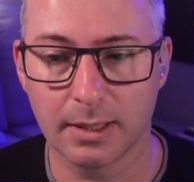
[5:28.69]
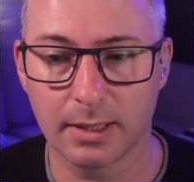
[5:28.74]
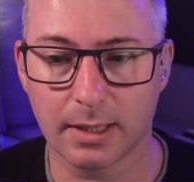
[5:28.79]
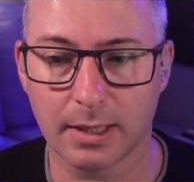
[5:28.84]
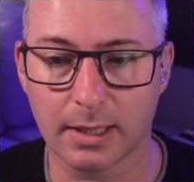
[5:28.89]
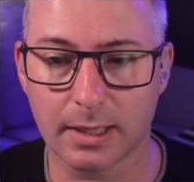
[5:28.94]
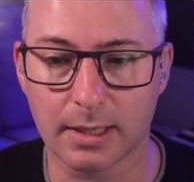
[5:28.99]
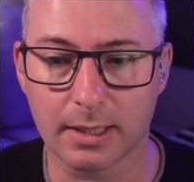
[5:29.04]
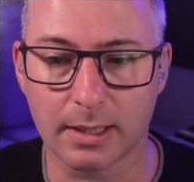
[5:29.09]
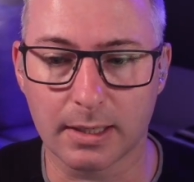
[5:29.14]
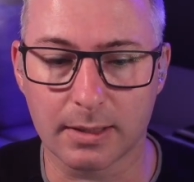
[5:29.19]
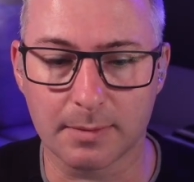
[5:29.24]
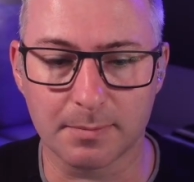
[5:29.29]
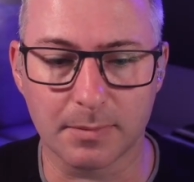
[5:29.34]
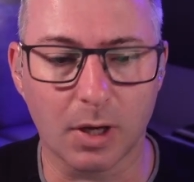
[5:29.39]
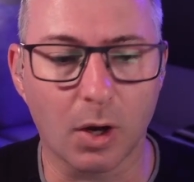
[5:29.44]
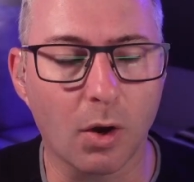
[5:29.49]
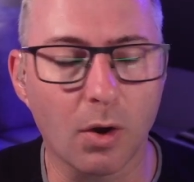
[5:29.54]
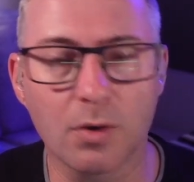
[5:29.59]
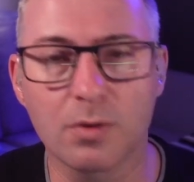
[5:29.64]

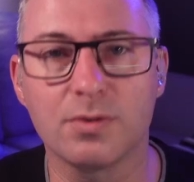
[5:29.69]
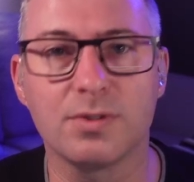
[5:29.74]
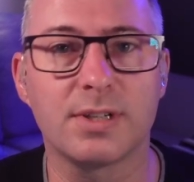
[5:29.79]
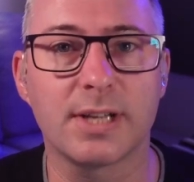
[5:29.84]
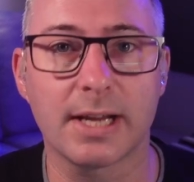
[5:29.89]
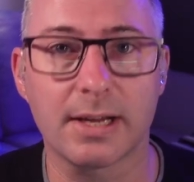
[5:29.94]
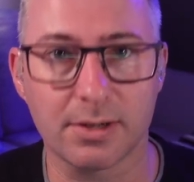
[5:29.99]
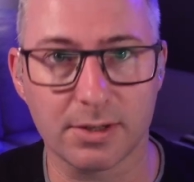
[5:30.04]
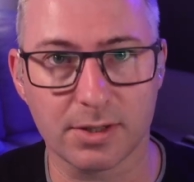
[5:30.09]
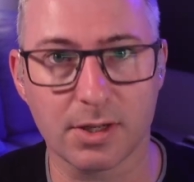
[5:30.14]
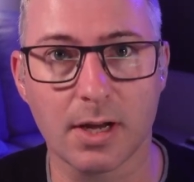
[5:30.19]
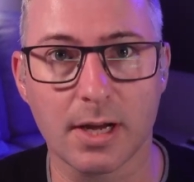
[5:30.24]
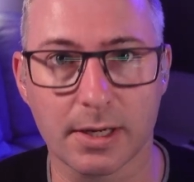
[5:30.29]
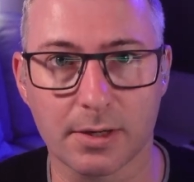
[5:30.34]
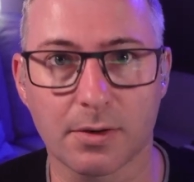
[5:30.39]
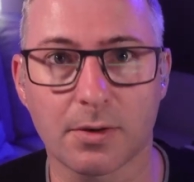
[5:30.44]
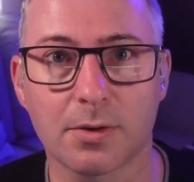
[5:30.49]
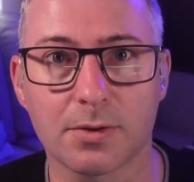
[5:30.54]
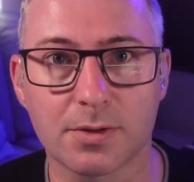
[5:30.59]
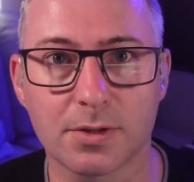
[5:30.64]
hone down a
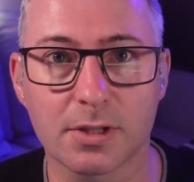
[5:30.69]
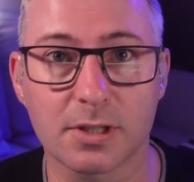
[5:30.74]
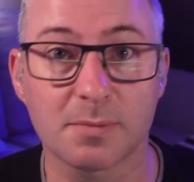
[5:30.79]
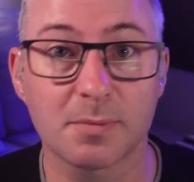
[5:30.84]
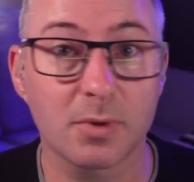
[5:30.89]
diagnosis.